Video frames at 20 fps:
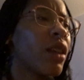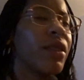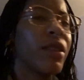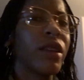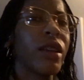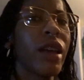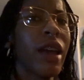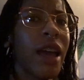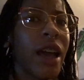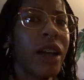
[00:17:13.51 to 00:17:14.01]

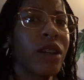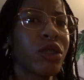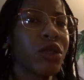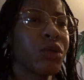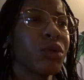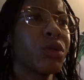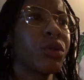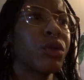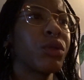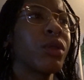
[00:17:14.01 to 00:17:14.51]
the
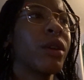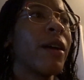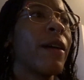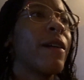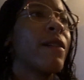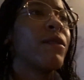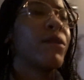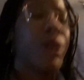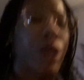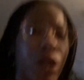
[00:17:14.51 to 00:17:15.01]
actual
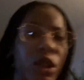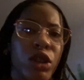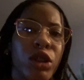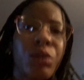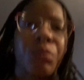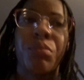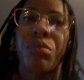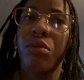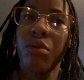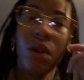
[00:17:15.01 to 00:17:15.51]

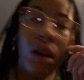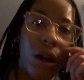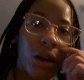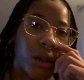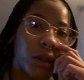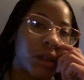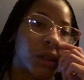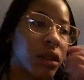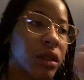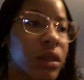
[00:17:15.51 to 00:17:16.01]
finished
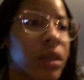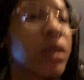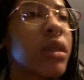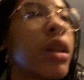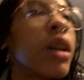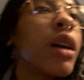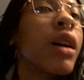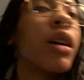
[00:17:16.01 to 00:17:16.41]
product